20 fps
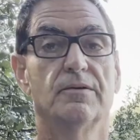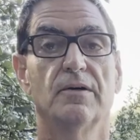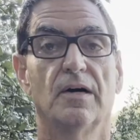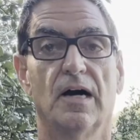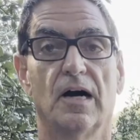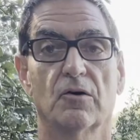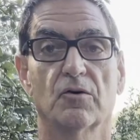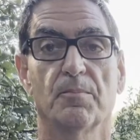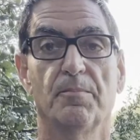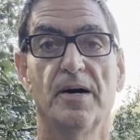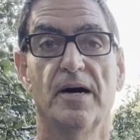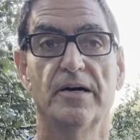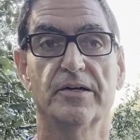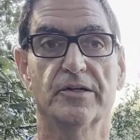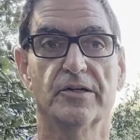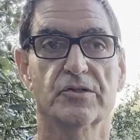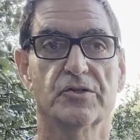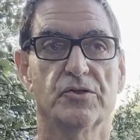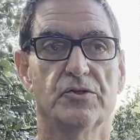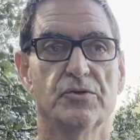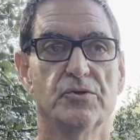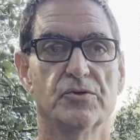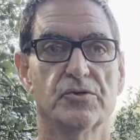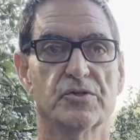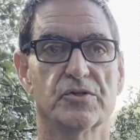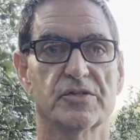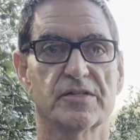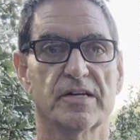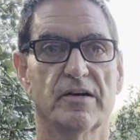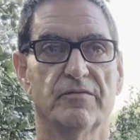aquaponics
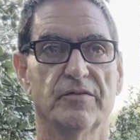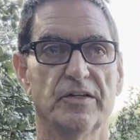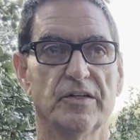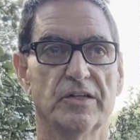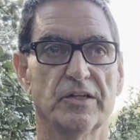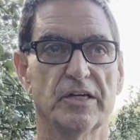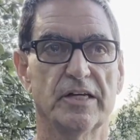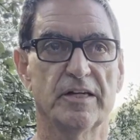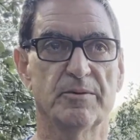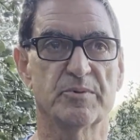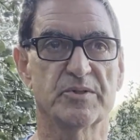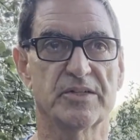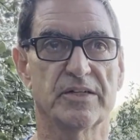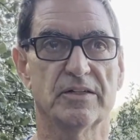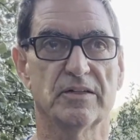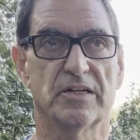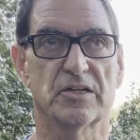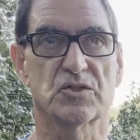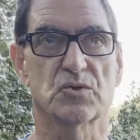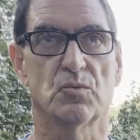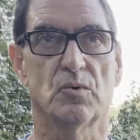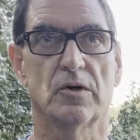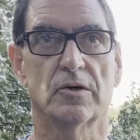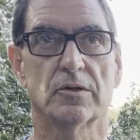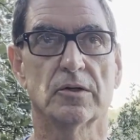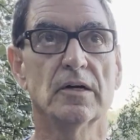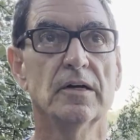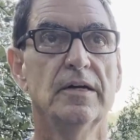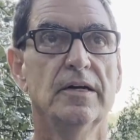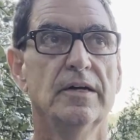uses 70 to 90% less
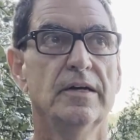water.